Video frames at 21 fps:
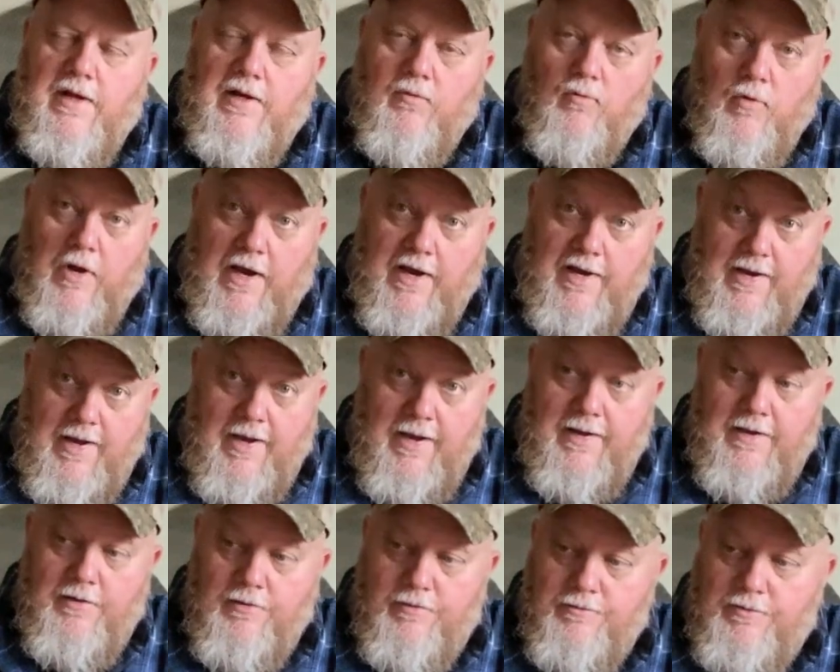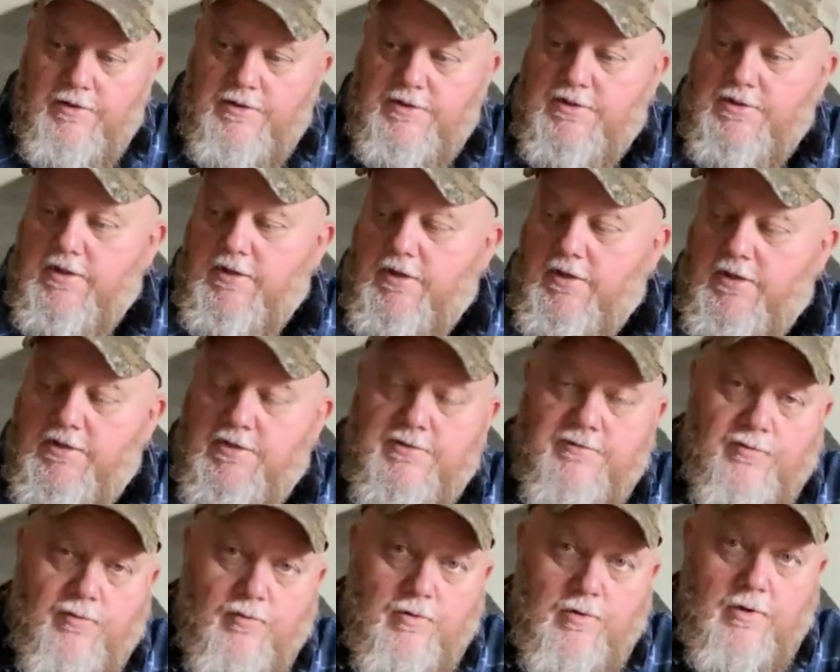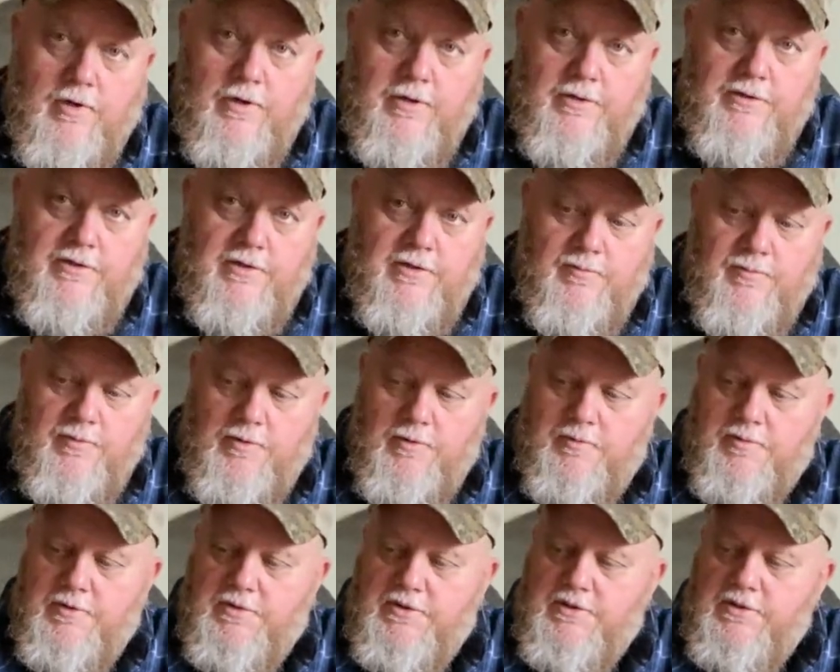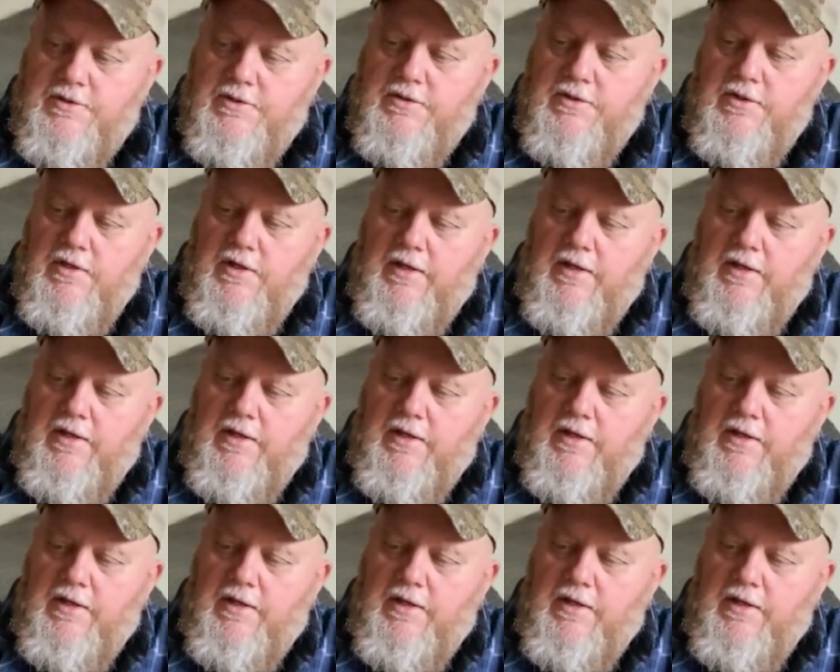why I own this thing, is for hunting purposes.